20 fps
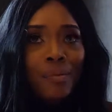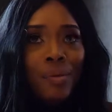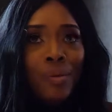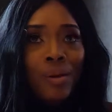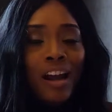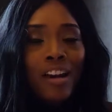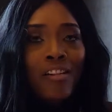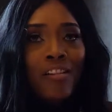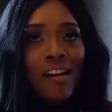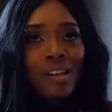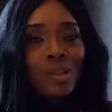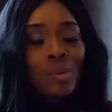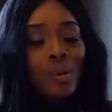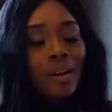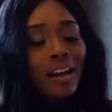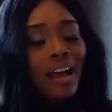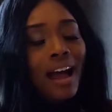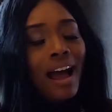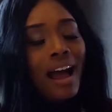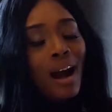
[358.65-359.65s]
When I
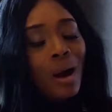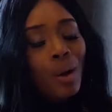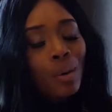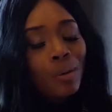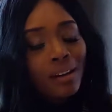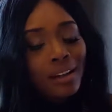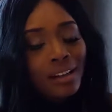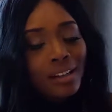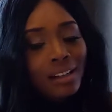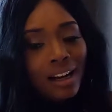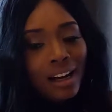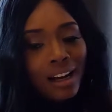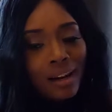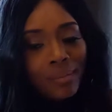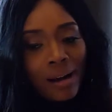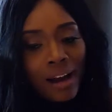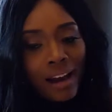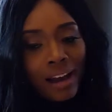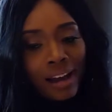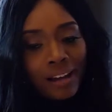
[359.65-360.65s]
graduated at Howard,
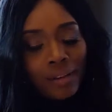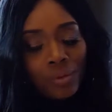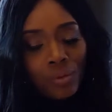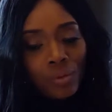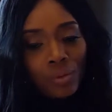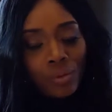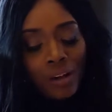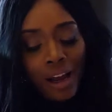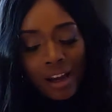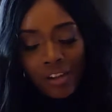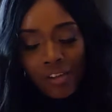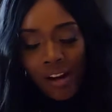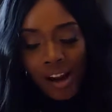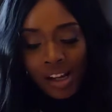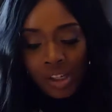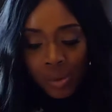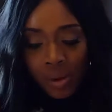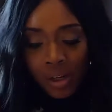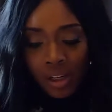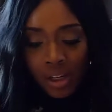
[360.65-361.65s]
I
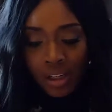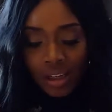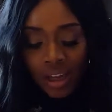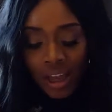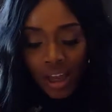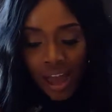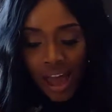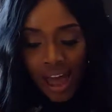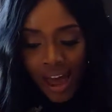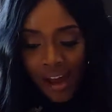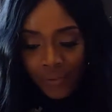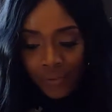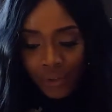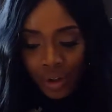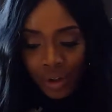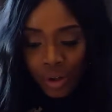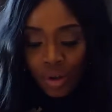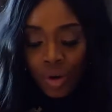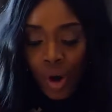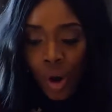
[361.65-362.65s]
graduated
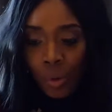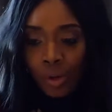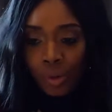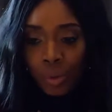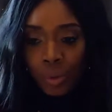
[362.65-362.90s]
after going